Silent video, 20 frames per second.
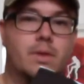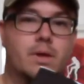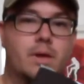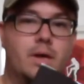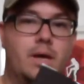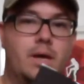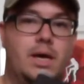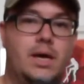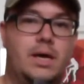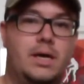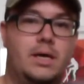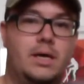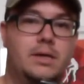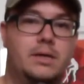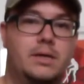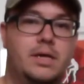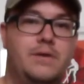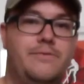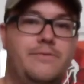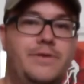and
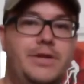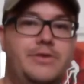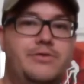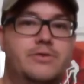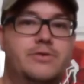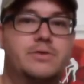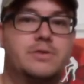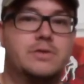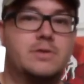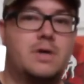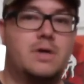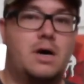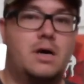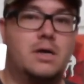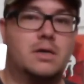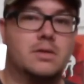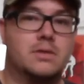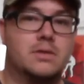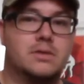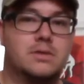it features
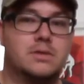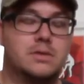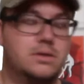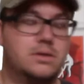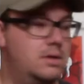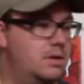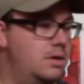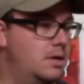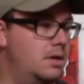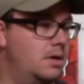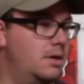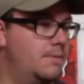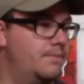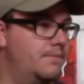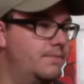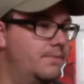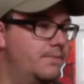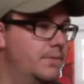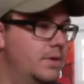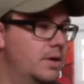songs
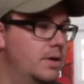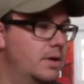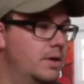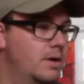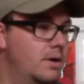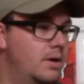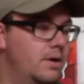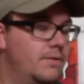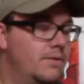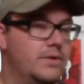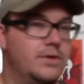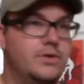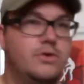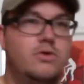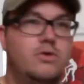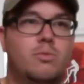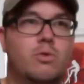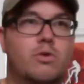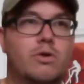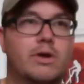of the
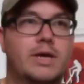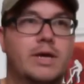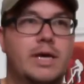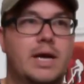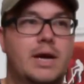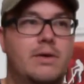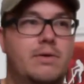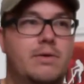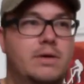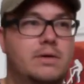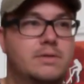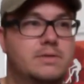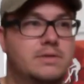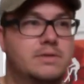New Morning era,